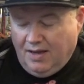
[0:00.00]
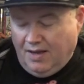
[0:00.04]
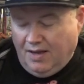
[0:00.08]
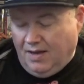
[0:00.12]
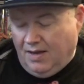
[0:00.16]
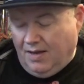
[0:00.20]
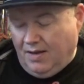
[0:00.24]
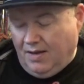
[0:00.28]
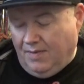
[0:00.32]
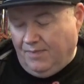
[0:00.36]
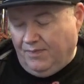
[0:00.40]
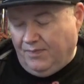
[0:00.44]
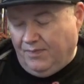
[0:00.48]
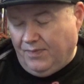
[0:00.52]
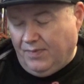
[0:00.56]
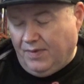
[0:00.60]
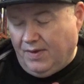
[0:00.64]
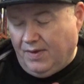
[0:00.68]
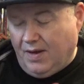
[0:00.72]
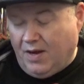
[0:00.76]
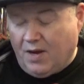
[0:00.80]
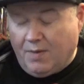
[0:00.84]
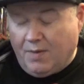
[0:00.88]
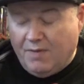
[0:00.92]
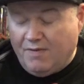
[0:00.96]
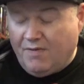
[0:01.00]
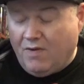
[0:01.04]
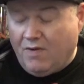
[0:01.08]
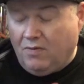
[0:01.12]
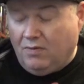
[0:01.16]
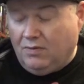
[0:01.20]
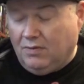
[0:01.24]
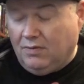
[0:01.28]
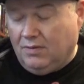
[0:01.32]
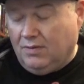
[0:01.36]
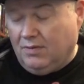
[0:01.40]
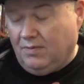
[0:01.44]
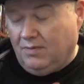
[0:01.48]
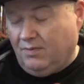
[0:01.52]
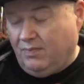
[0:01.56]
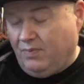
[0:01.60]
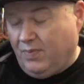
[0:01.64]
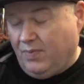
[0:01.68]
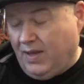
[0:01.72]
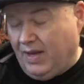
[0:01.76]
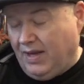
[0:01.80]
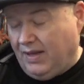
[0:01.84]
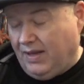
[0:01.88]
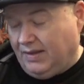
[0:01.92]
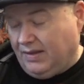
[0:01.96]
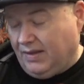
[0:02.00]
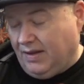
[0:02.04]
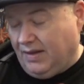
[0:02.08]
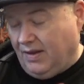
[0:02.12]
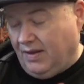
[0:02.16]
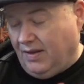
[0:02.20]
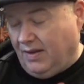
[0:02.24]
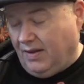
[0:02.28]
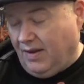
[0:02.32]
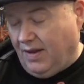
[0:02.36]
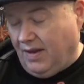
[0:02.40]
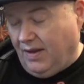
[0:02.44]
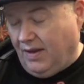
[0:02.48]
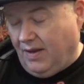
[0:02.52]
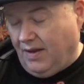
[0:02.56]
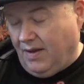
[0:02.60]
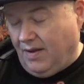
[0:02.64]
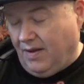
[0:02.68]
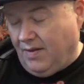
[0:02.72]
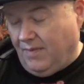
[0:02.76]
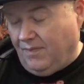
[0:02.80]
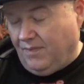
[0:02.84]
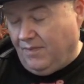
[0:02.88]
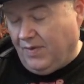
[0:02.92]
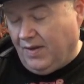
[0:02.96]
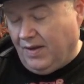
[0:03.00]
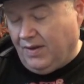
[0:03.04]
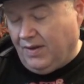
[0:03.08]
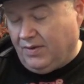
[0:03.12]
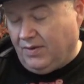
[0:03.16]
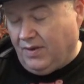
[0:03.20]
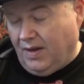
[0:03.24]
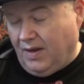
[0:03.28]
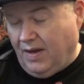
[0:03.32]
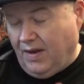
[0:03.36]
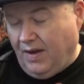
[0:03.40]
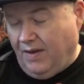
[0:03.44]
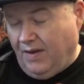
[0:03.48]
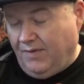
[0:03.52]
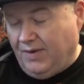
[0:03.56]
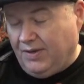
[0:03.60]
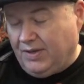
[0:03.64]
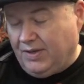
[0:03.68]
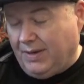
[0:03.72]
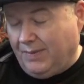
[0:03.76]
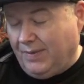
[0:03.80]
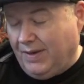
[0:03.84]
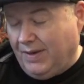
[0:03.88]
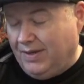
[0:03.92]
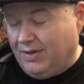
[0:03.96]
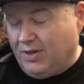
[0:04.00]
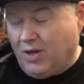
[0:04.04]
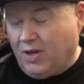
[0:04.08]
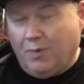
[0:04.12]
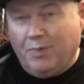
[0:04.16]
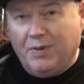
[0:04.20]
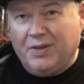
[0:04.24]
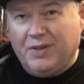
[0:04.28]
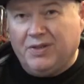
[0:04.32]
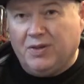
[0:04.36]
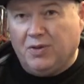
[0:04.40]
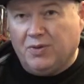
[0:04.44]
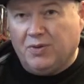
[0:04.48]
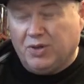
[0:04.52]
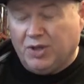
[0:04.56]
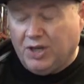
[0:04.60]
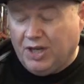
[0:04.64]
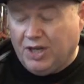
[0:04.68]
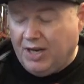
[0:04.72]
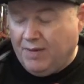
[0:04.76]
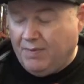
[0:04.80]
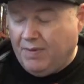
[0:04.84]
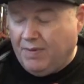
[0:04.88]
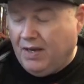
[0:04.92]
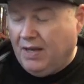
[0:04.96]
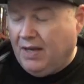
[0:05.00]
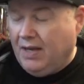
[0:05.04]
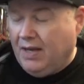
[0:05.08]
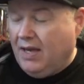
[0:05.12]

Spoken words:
I could be wrong, but it's it's not even Japanese copy's not cheap.